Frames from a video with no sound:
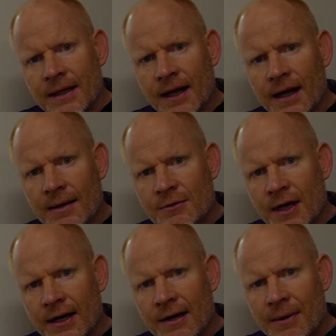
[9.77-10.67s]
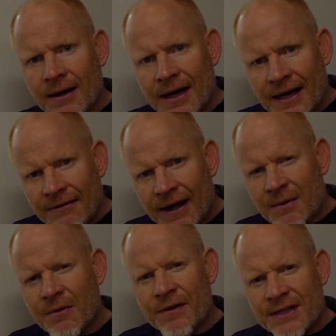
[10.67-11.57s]
talking about kind of
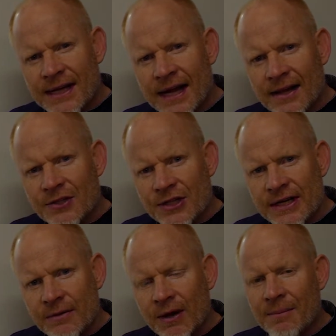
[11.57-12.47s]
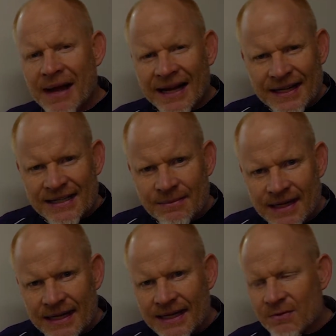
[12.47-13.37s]
animal physiology, what a mechanism
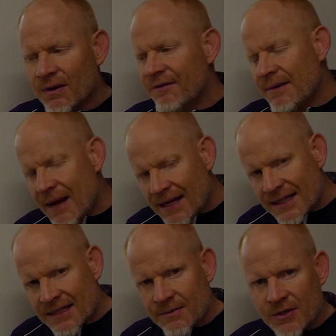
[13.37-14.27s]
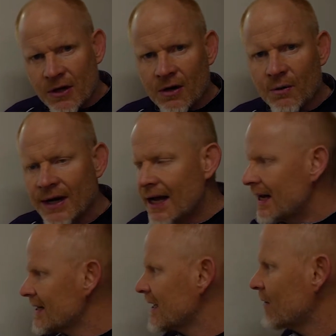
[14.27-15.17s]
is, what feedback systems are, and
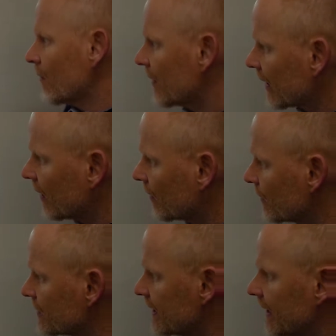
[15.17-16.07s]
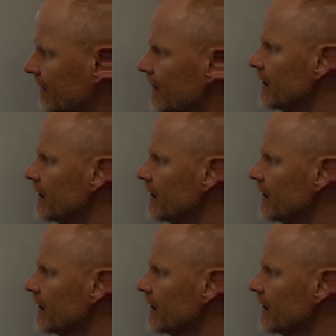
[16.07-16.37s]
whatnot. That's kind of what we're going to go through today.